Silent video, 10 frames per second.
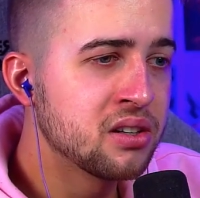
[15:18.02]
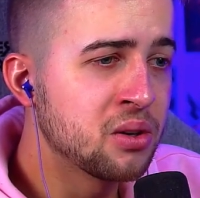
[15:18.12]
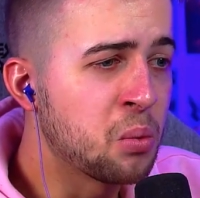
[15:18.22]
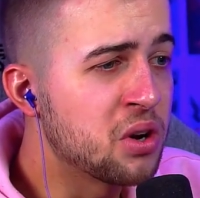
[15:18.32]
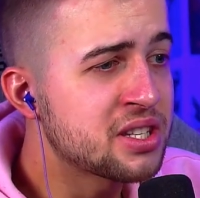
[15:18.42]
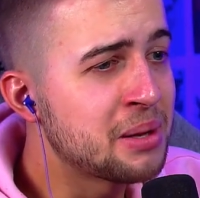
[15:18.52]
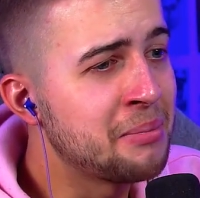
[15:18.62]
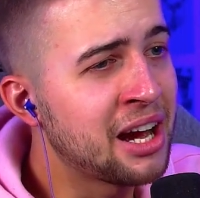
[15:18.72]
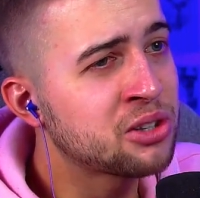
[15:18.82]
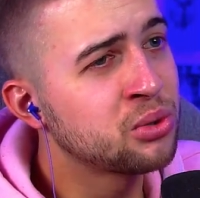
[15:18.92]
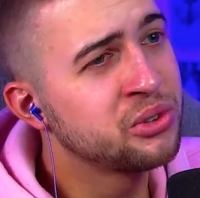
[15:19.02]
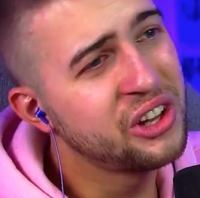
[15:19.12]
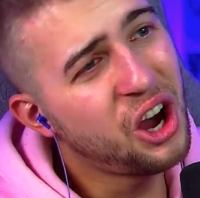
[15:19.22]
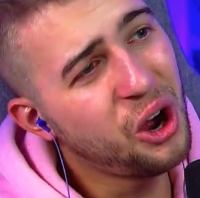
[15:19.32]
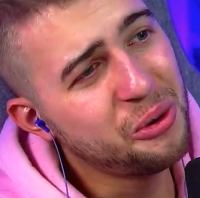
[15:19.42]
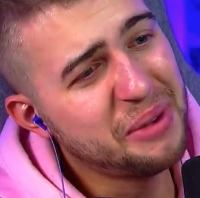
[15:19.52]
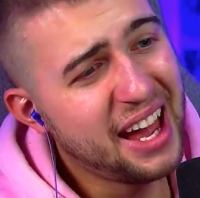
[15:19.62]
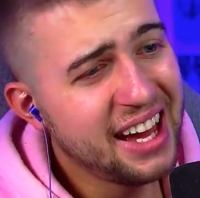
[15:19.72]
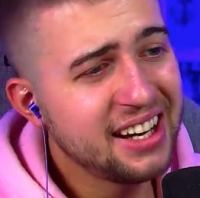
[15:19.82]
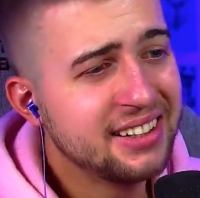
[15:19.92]
You're worse than mackerel? No,
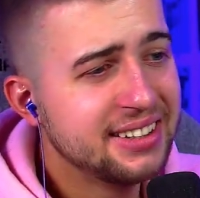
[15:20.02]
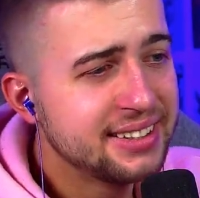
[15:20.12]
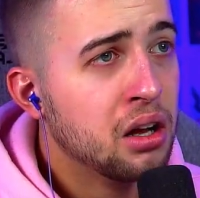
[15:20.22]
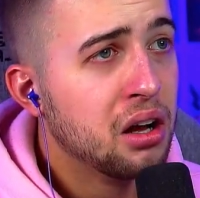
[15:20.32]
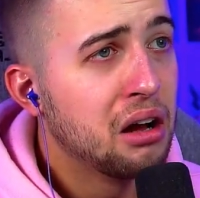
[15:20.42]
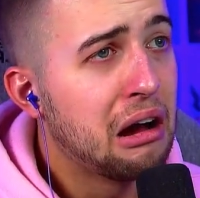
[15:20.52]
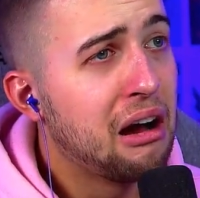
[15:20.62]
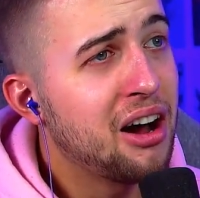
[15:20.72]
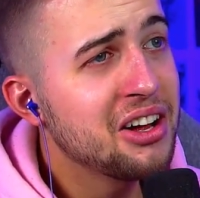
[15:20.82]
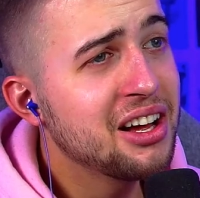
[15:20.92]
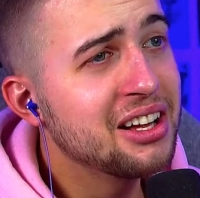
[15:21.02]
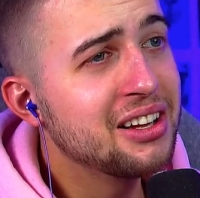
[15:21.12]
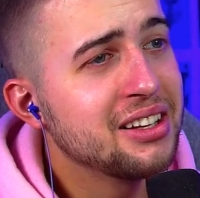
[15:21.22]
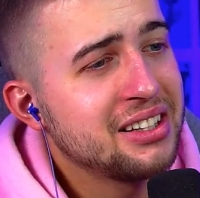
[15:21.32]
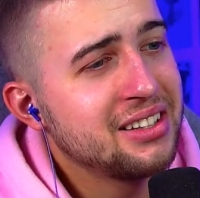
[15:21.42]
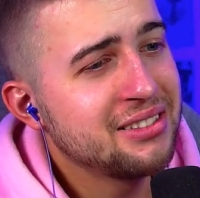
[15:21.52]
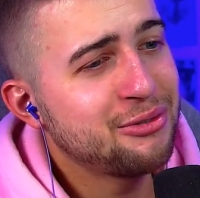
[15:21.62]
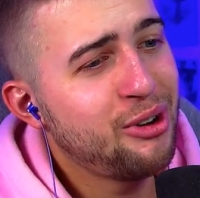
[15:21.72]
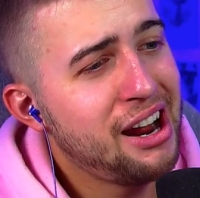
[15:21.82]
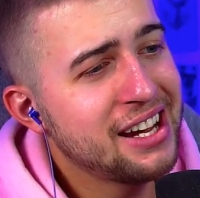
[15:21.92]
man. Oh,
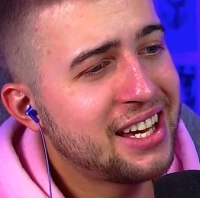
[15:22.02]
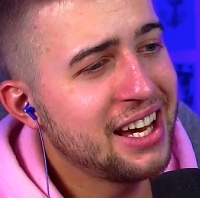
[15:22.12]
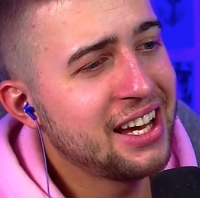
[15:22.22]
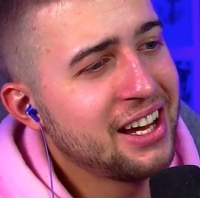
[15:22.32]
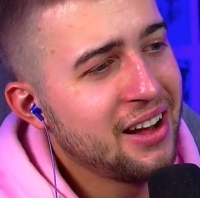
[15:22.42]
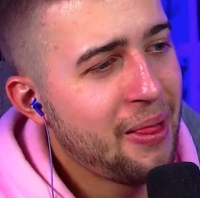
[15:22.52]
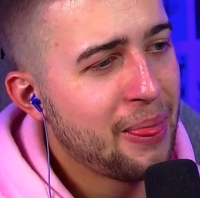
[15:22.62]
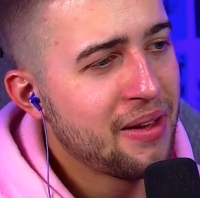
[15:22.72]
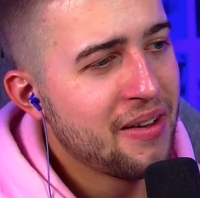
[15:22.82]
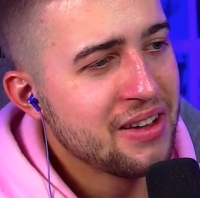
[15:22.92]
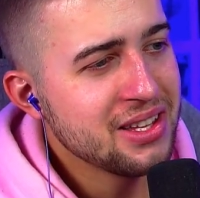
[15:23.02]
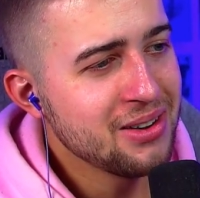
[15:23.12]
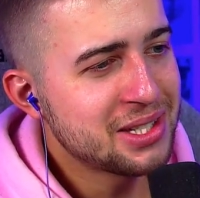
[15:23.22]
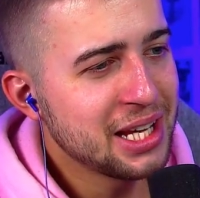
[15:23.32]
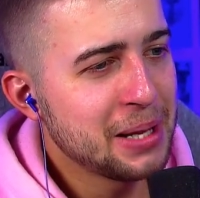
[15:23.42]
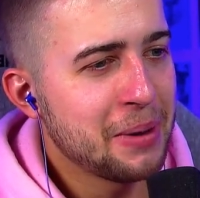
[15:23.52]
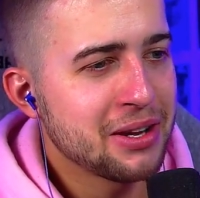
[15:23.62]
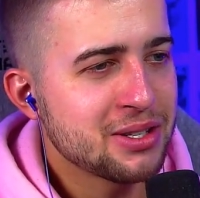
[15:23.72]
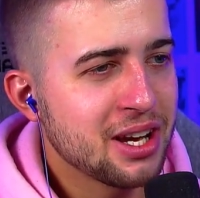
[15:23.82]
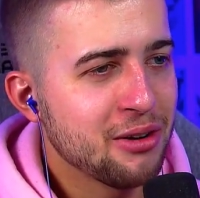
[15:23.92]
Frankie. Don't say that about
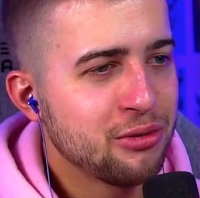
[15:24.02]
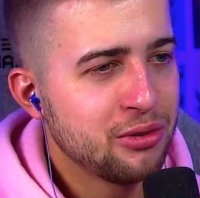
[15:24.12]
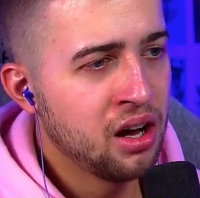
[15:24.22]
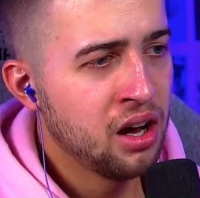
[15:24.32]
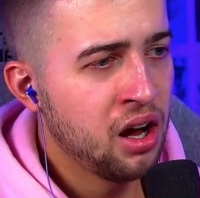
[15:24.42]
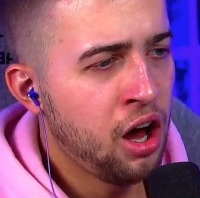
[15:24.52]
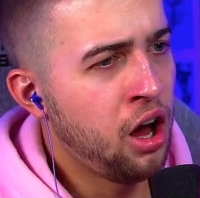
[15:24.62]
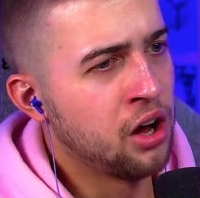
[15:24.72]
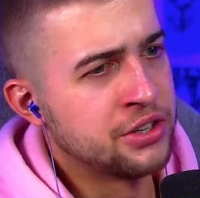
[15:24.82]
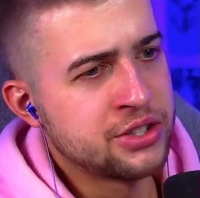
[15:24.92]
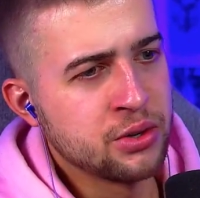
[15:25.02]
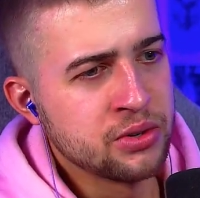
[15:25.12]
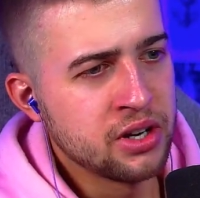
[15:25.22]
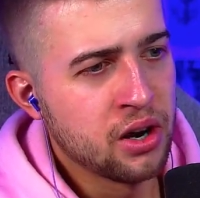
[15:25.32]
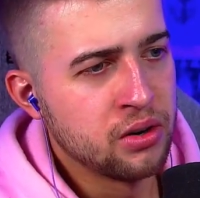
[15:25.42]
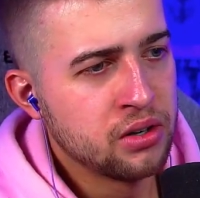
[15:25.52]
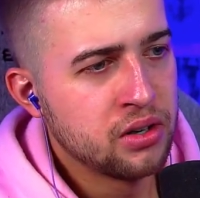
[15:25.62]
yourself. Oh, dude, no.